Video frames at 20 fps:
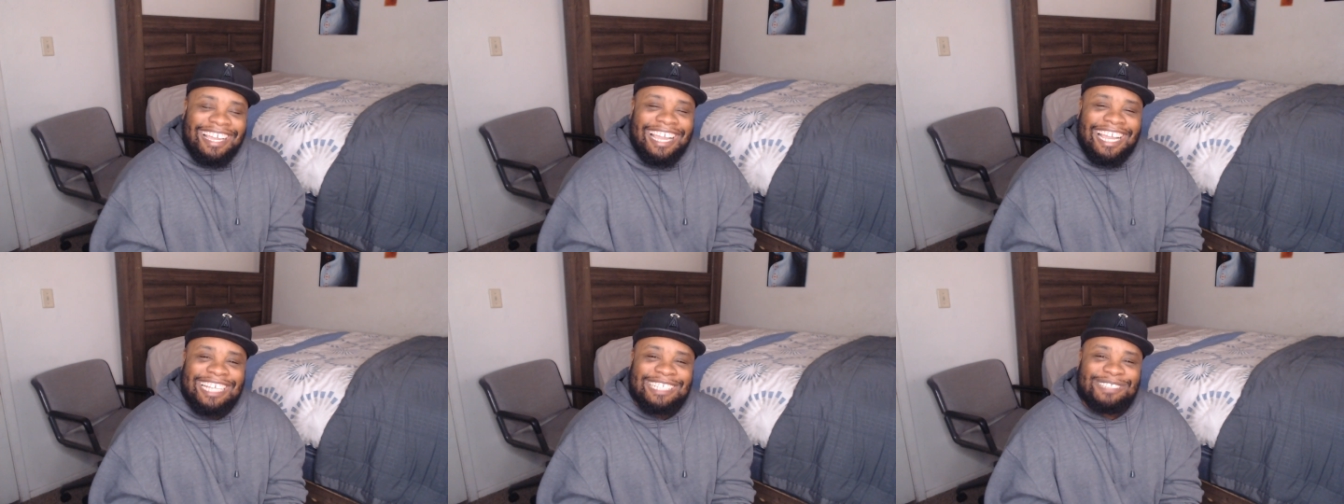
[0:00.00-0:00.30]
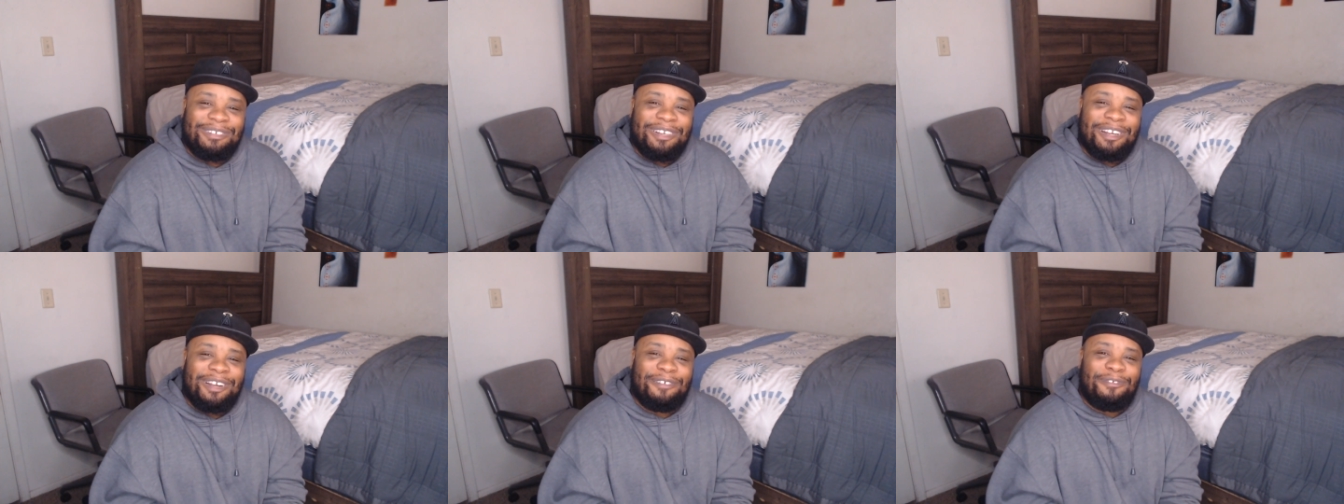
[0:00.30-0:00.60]
as
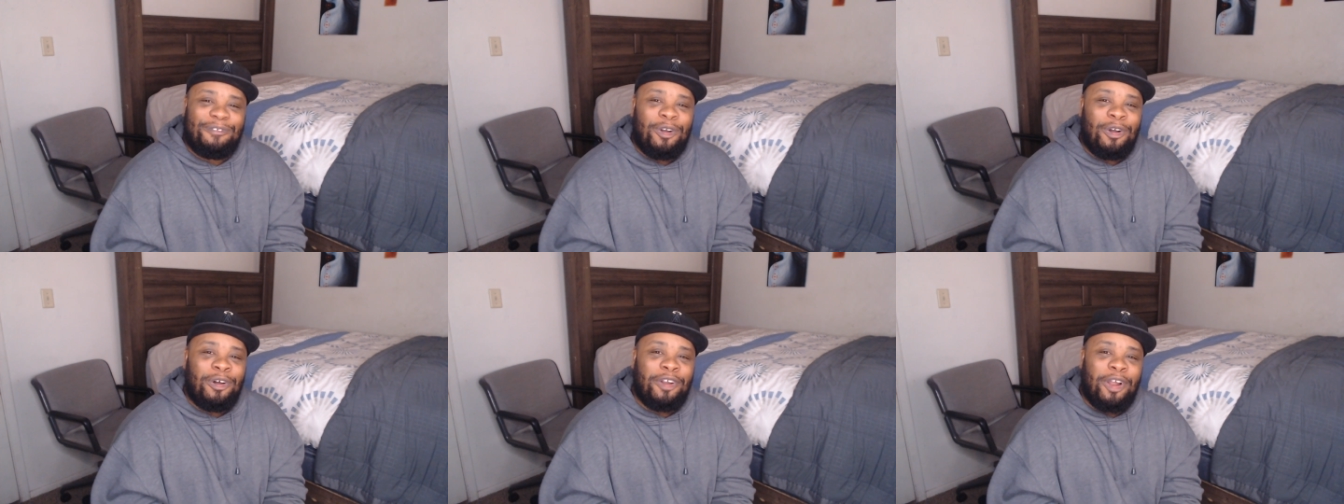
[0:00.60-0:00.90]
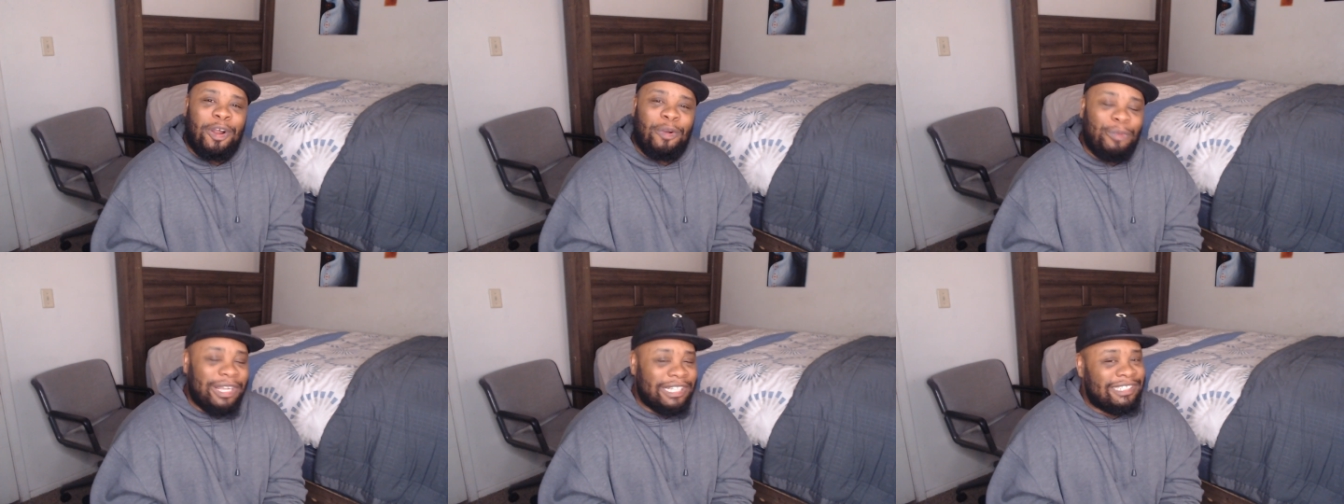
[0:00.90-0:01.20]
we are on our
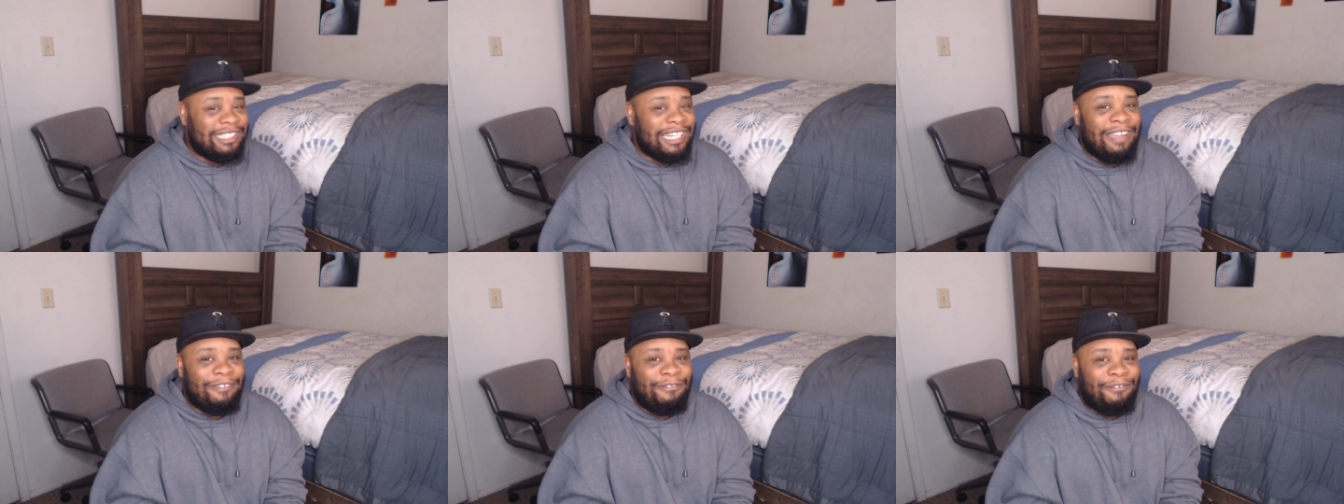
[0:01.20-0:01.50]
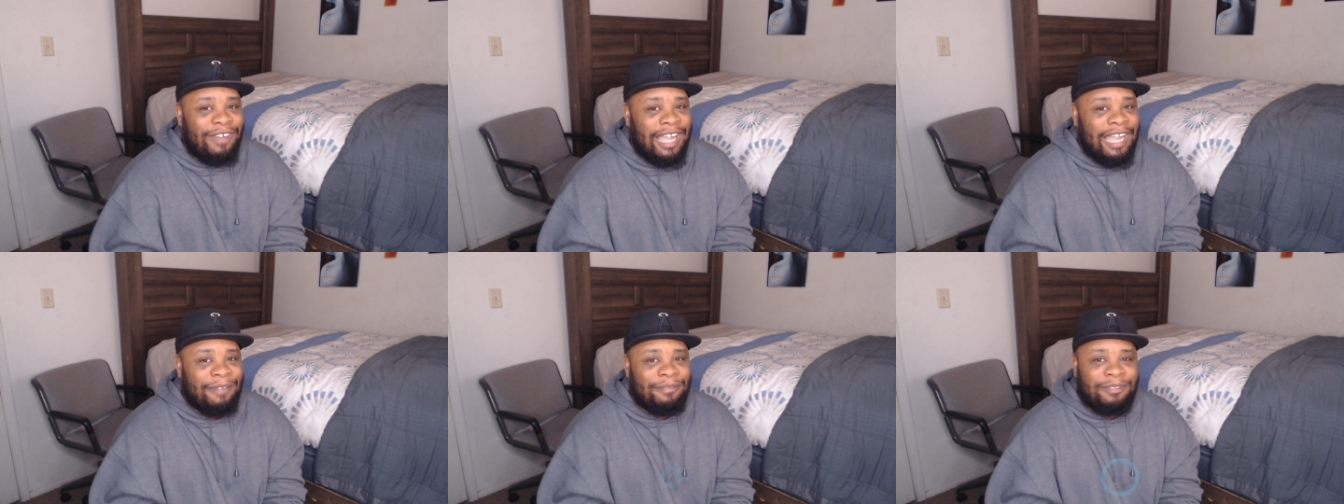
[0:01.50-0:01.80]
way to that
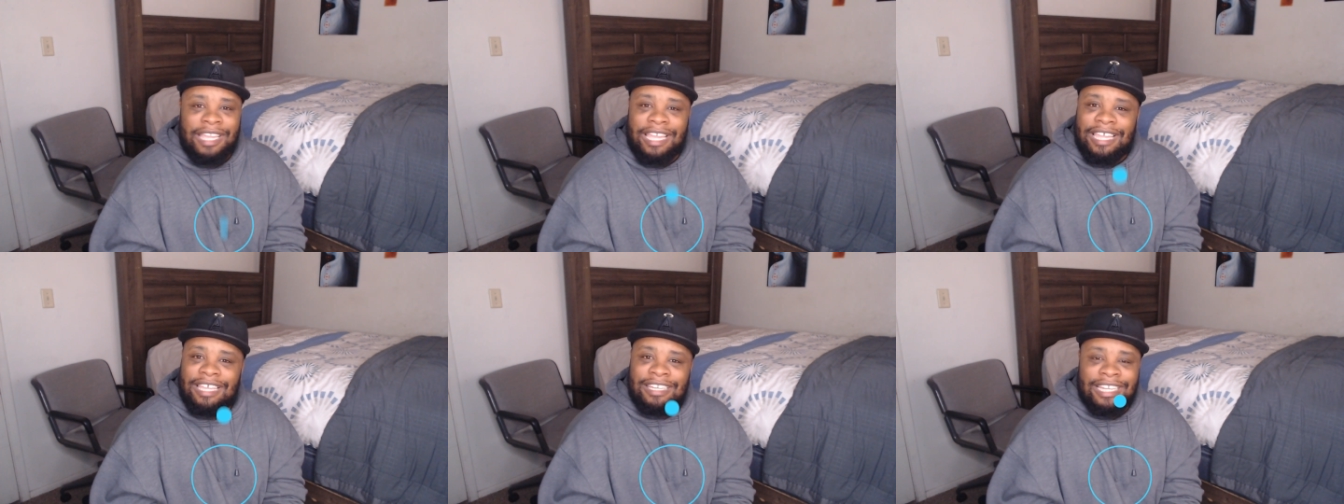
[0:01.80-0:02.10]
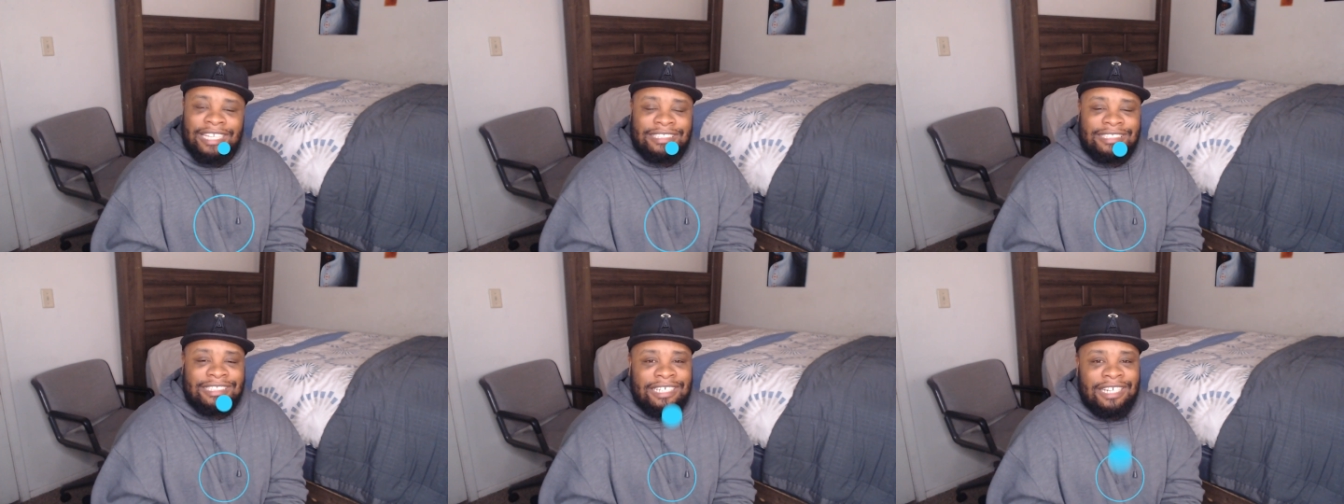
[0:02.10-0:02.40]
5K,
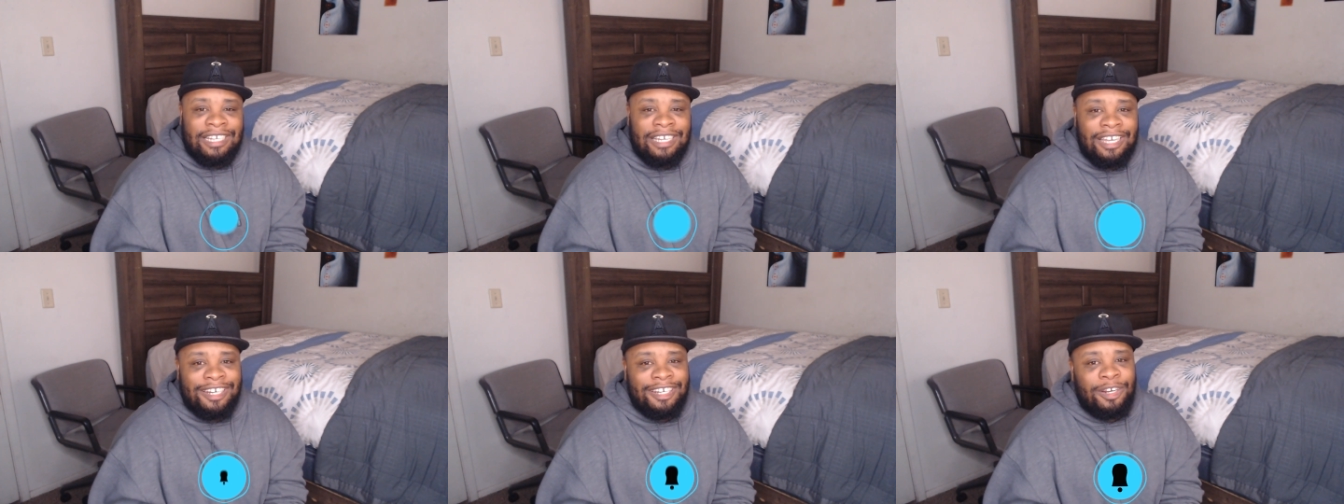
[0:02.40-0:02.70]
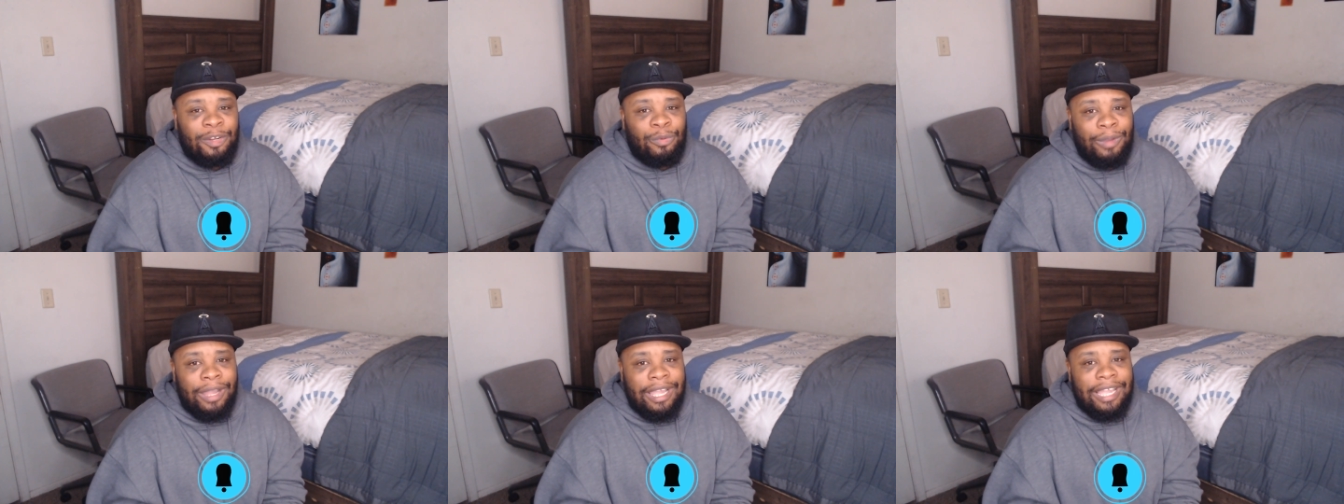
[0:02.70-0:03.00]
less than 100
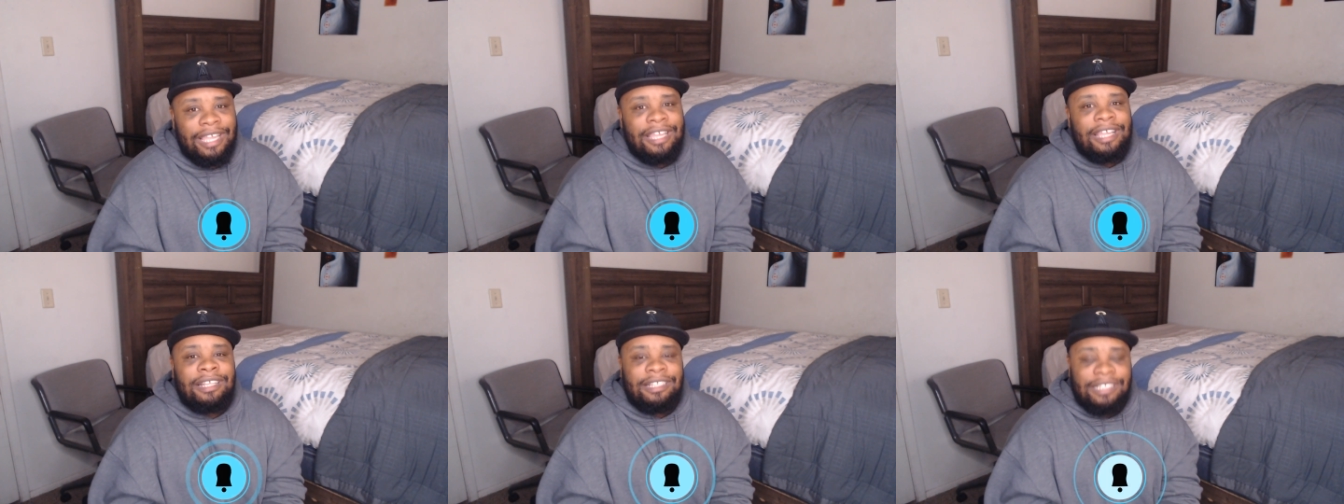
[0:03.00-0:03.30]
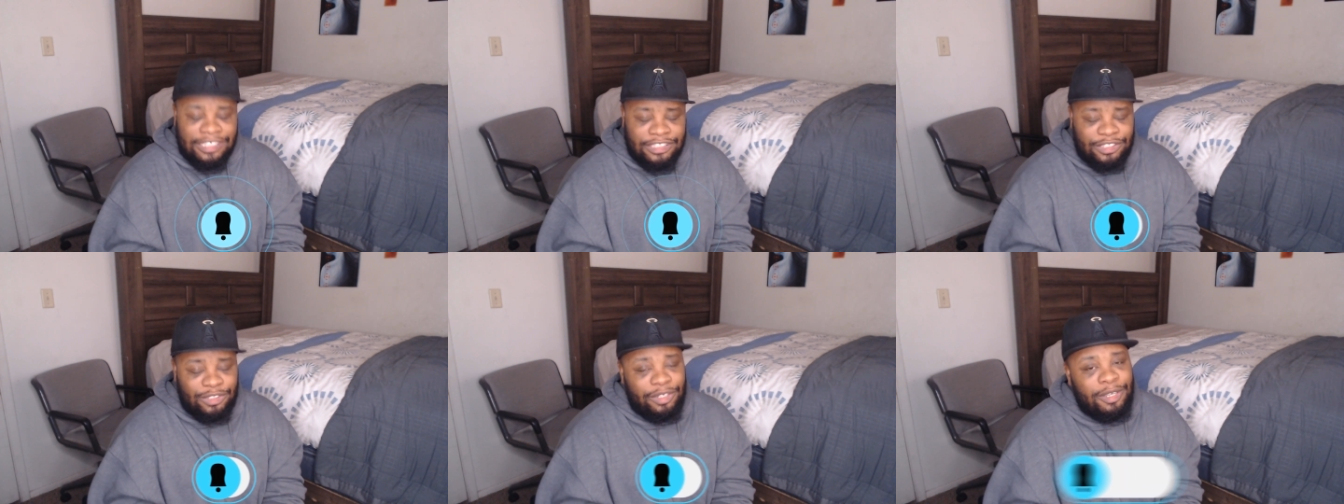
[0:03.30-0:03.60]
away,
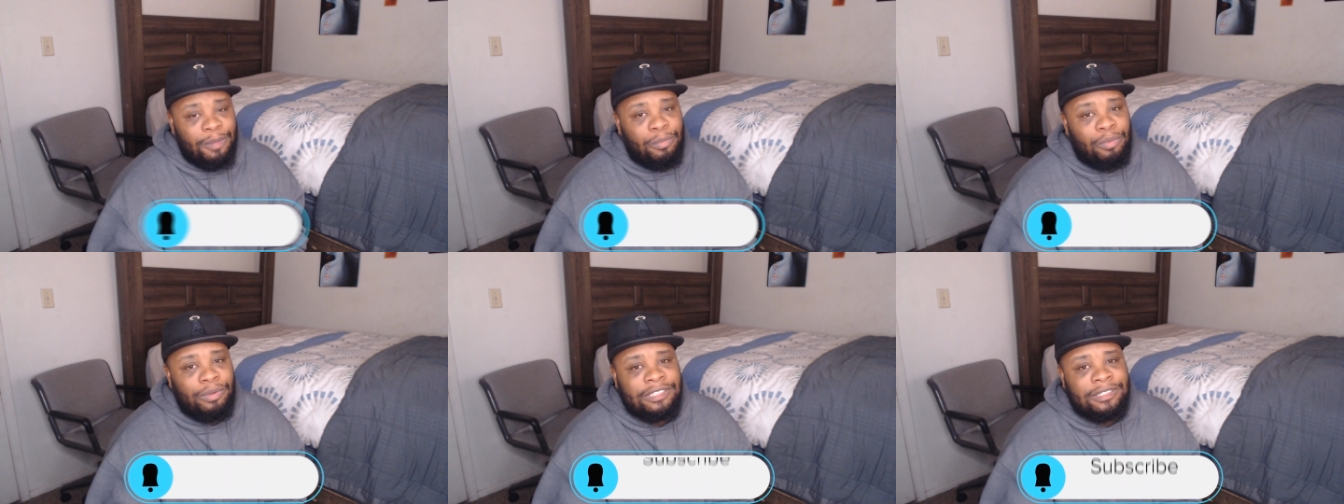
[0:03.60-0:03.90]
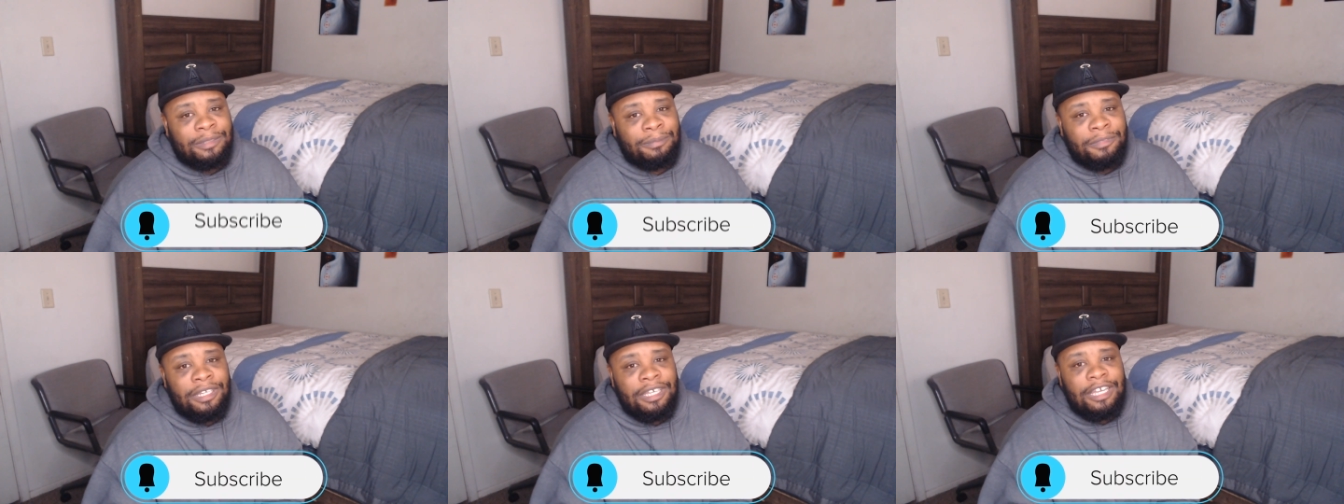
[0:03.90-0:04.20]
just show your boy
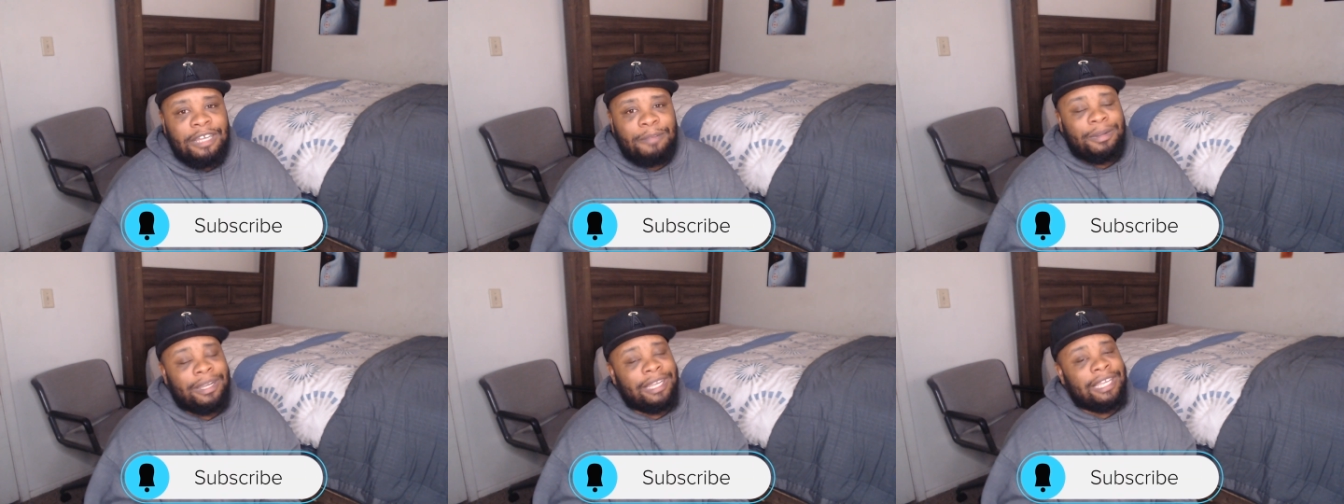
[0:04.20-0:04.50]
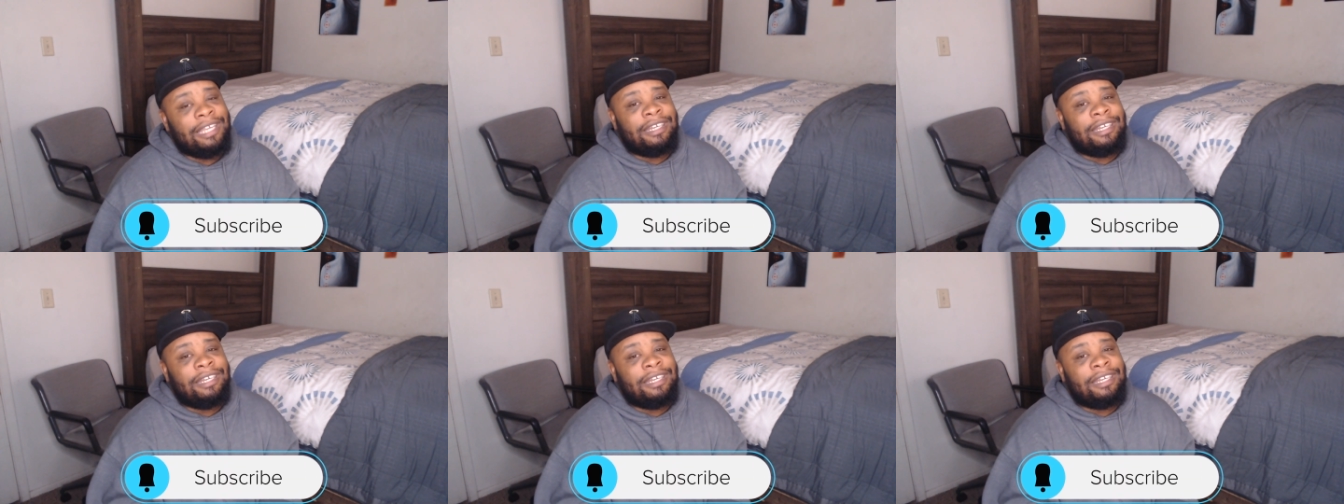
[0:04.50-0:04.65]
some love by hitting